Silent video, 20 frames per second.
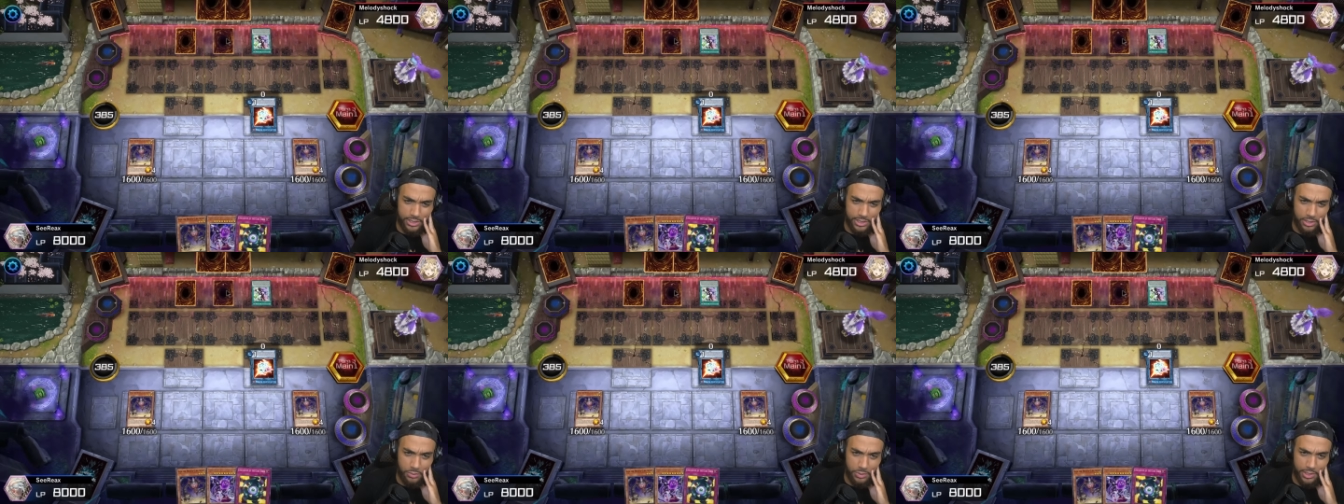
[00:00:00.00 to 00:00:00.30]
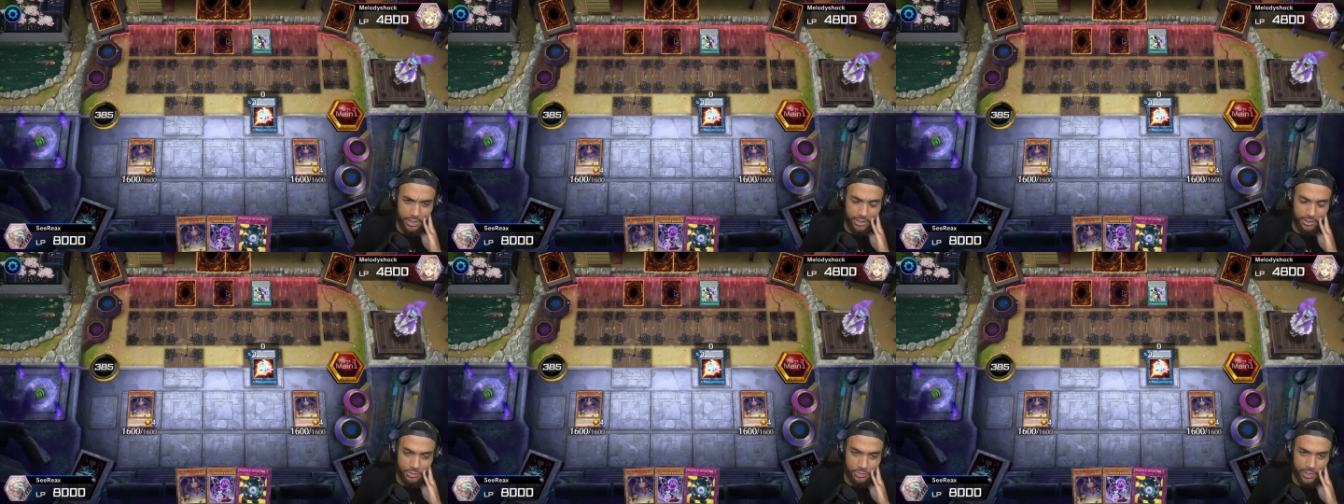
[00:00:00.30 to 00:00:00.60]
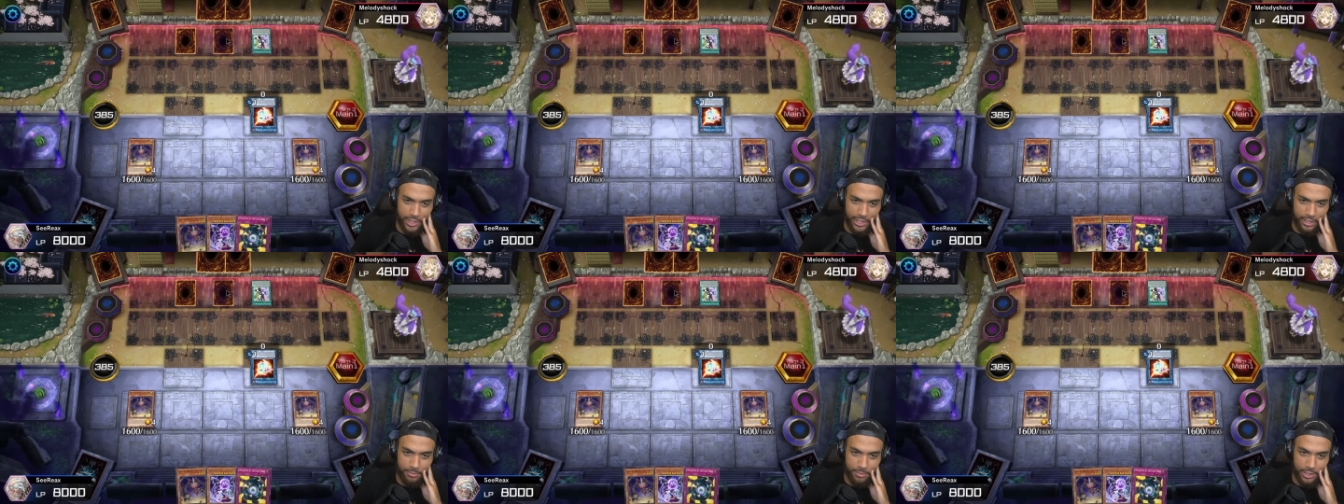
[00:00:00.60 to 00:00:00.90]
he would need a
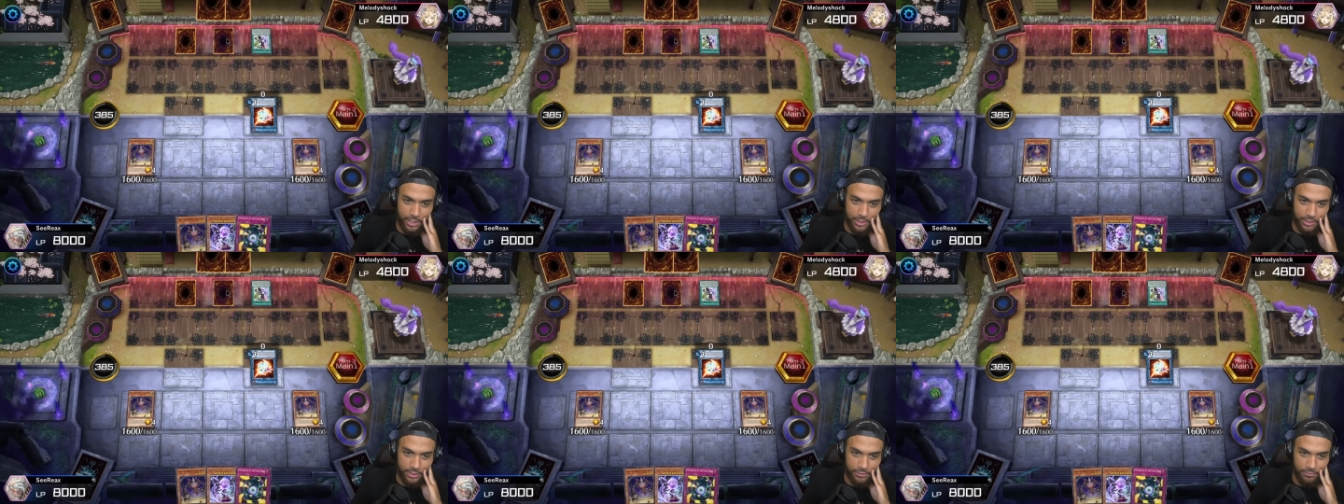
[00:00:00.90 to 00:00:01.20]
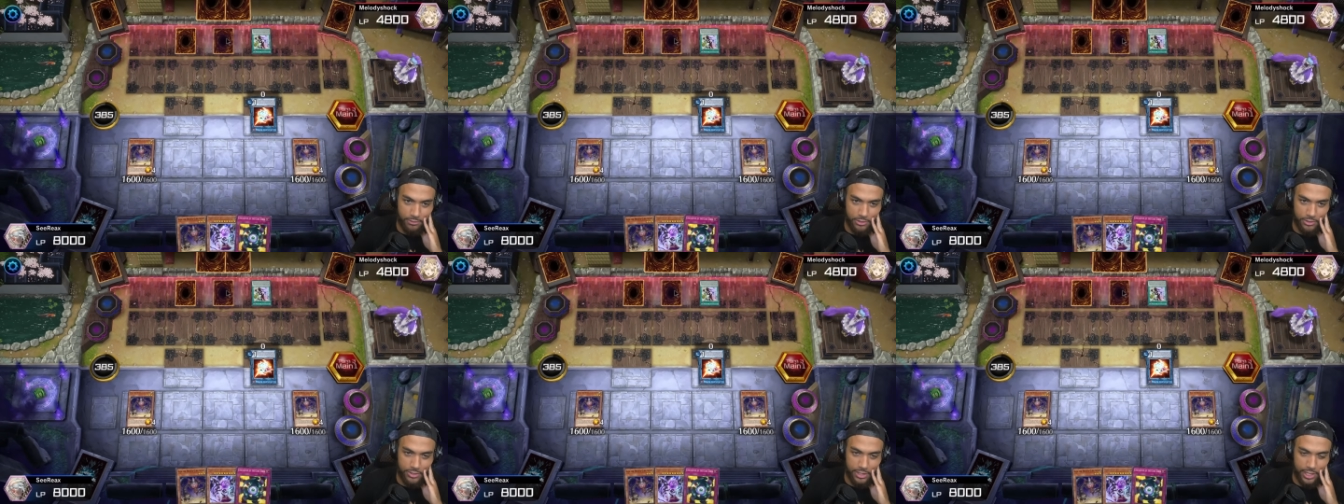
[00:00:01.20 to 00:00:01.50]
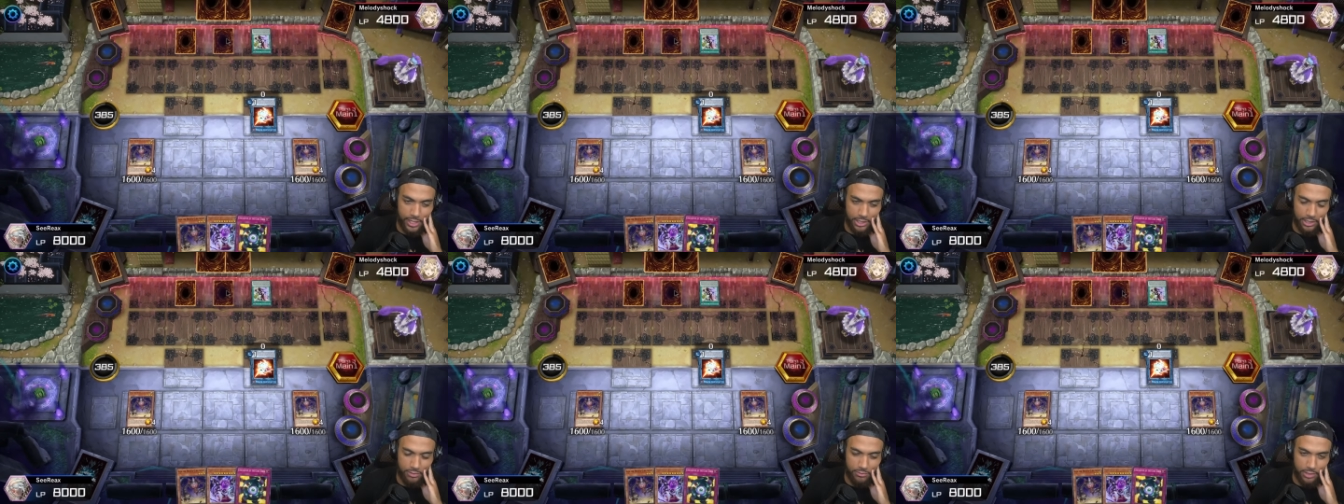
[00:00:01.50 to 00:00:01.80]
Dragon Maid on the field to
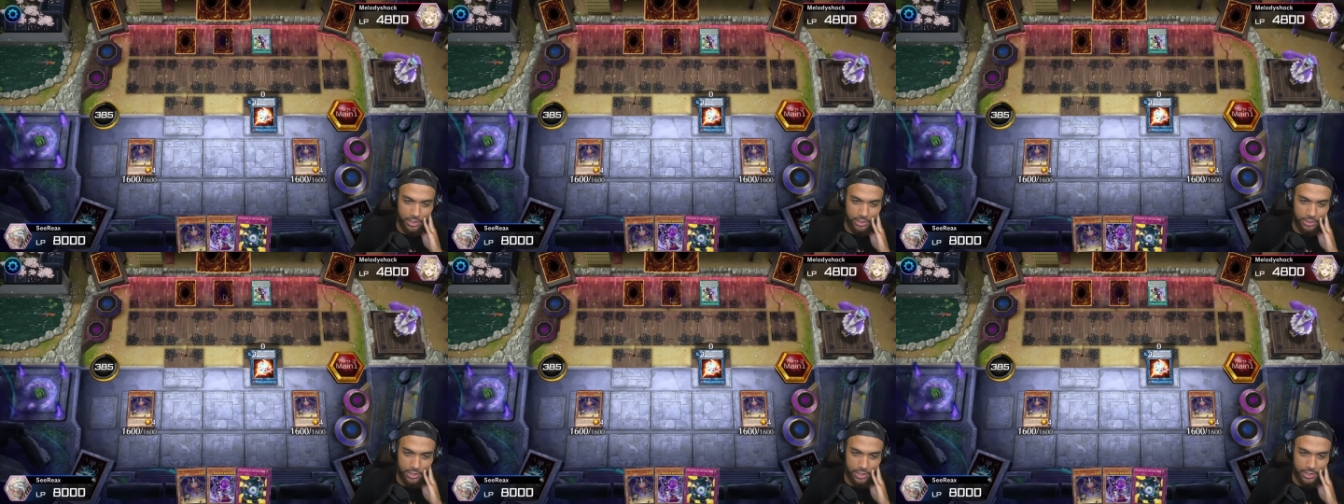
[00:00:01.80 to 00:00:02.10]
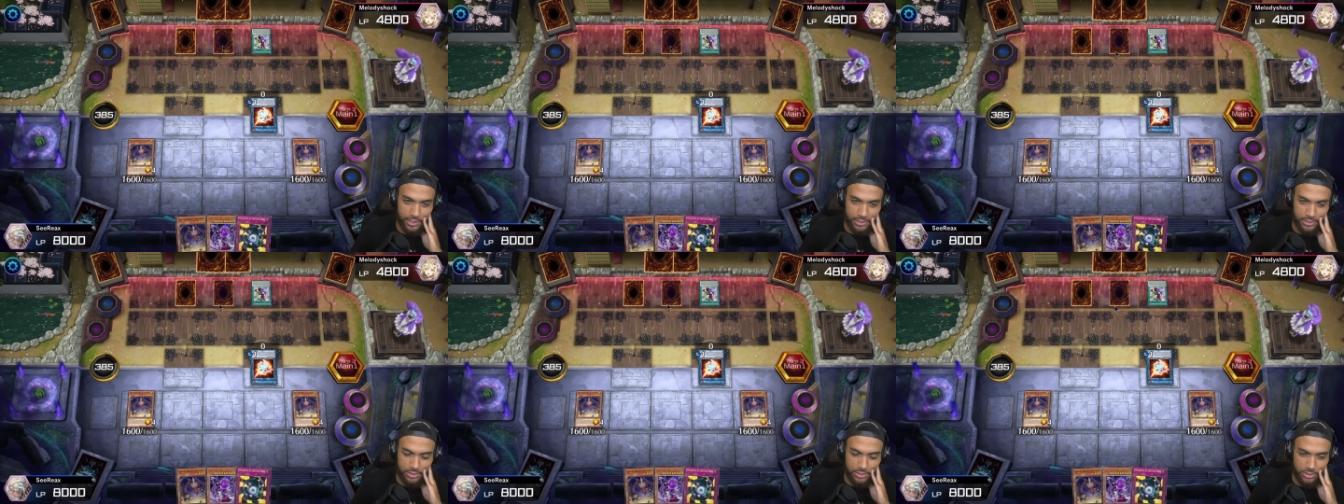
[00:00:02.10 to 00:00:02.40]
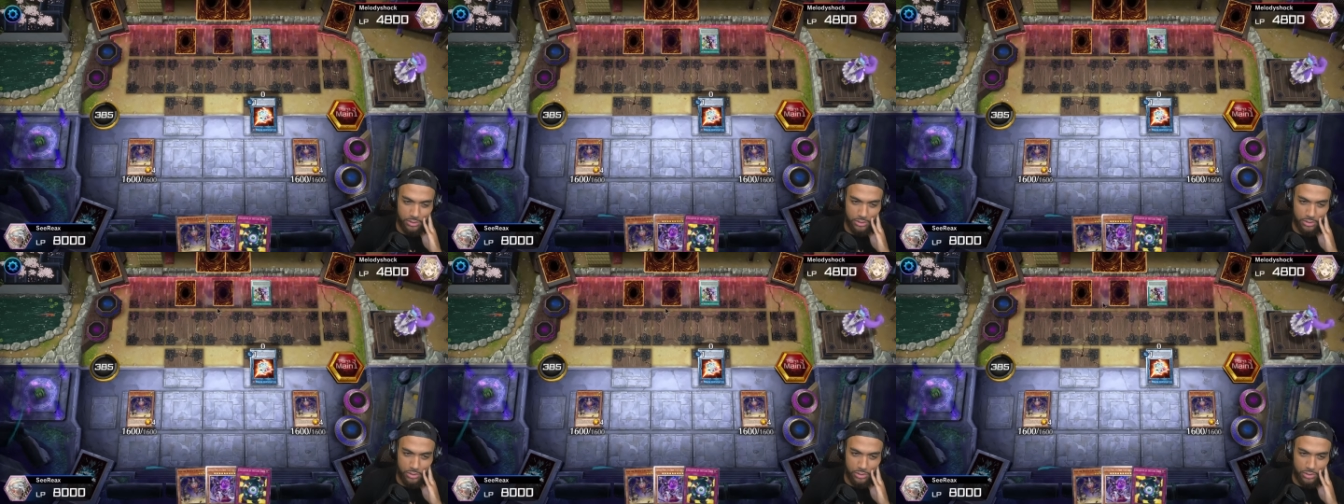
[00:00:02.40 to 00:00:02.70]
activate that.
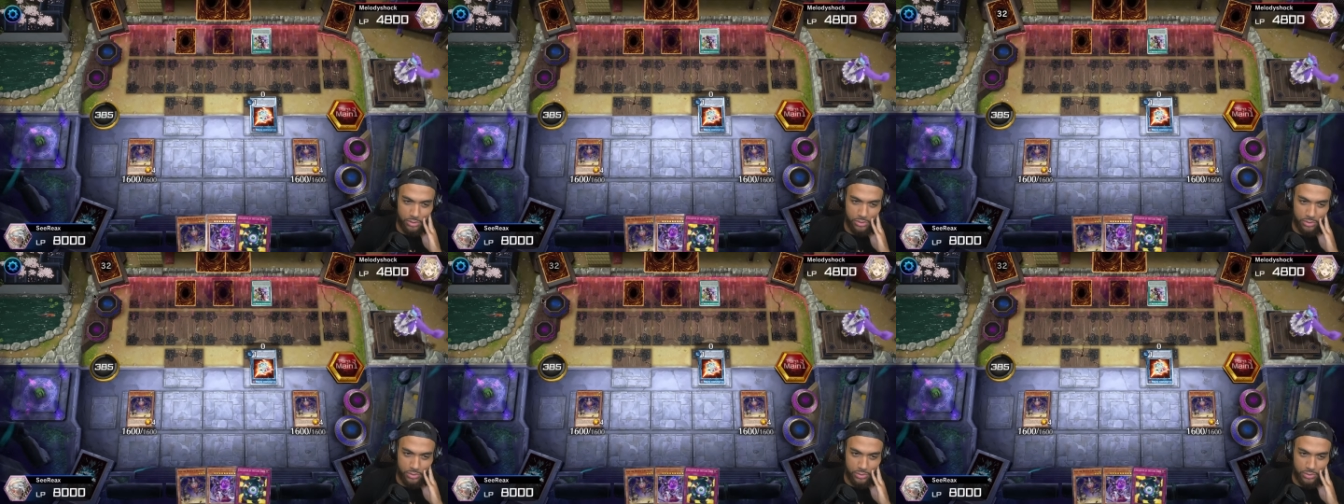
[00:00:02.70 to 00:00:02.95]
So